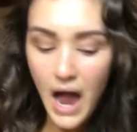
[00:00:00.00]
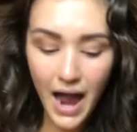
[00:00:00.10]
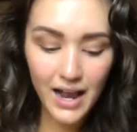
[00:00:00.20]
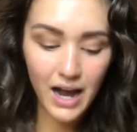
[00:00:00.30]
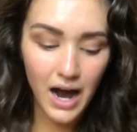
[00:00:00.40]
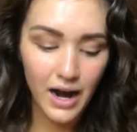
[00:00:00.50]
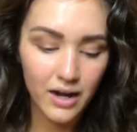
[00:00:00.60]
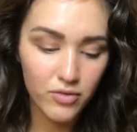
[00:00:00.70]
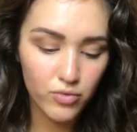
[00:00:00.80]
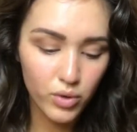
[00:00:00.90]
I kind
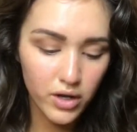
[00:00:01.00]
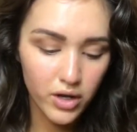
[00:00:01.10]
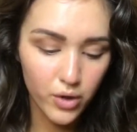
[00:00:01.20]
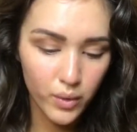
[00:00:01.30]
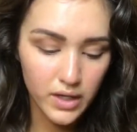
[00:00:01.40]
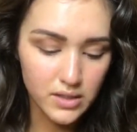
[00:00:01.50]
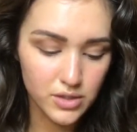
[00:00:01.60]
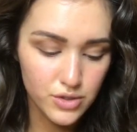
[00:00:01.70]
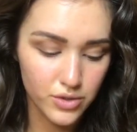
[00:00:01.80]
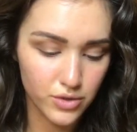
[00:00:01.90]
of want to go
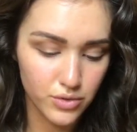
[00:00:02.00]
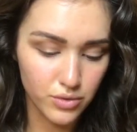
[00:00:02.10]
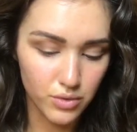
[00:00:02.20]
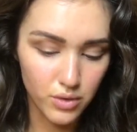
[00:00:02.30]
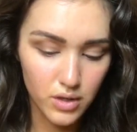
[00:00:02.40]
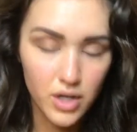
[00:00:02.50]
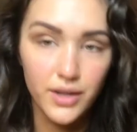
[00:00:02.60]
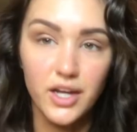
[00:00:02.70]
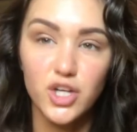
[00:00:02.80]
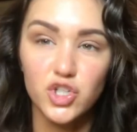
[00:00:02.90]
into
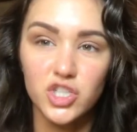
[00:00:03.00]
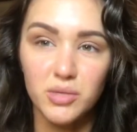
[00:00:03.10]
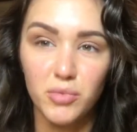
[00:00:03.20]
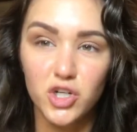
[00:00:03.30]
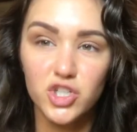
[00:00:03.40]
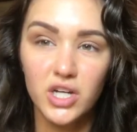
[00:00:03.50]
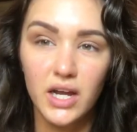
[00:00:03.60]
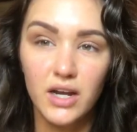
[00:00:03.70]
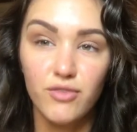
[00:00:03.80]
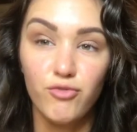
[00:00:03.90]
like a shimmer
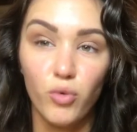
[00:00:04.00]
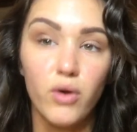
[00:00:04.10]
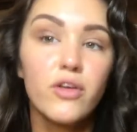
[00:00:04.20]
shade for